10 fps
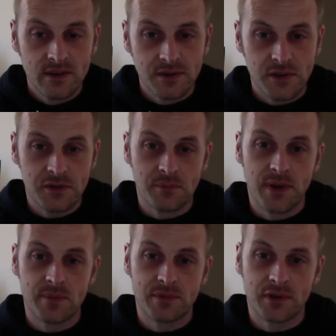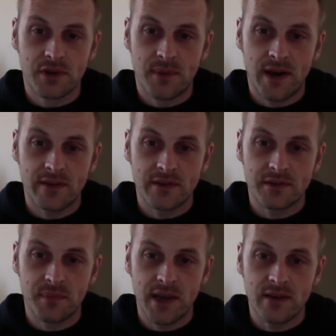so some people talk about the
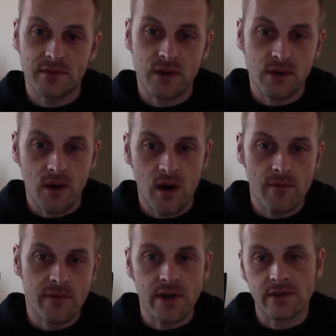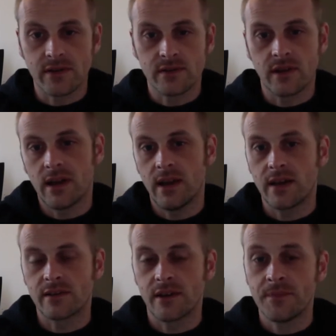speed of Google Home versus
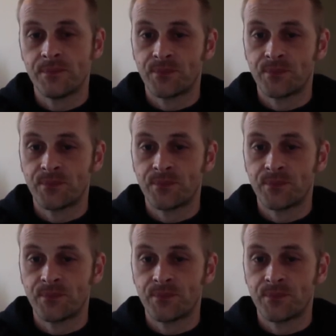Alexa.